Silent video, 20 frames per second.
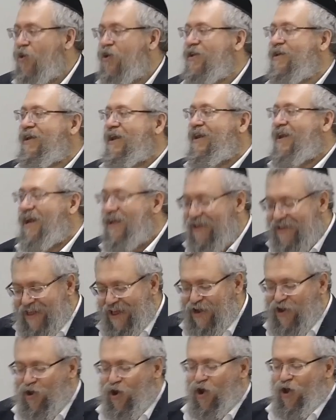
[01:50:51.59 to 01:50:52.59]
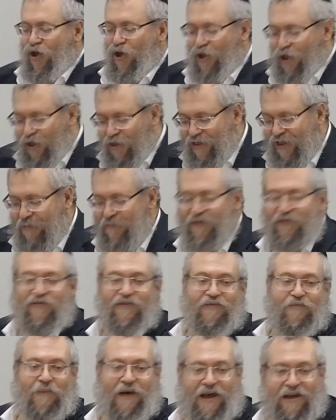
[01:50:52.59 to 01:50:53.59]
Besides, if you're writing the,
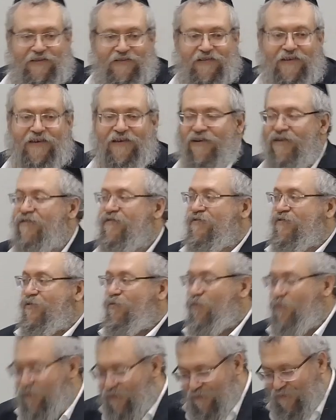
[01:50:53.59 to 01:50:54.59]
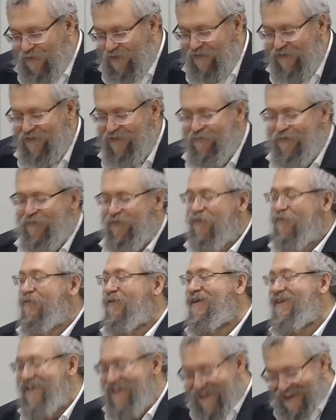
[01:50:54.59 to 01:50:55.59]
then, you know, these are not important words, so these are not
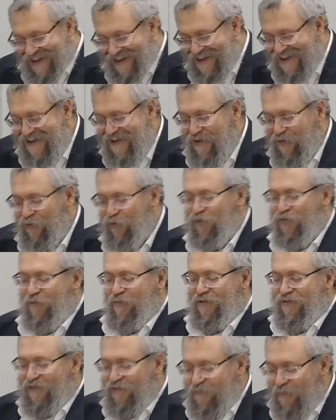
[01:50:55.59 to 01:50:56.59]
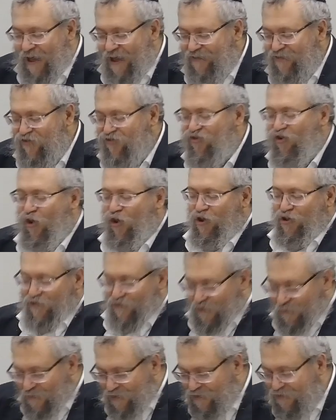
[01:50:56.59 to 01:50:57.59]
capital. Everything else, it's a title, it's a
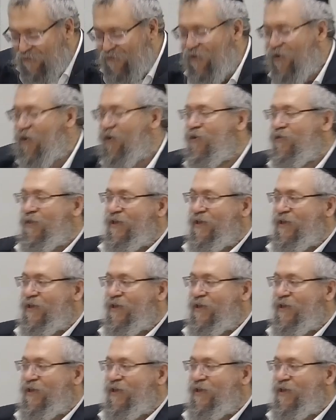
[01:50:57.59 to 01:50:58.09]
capital word.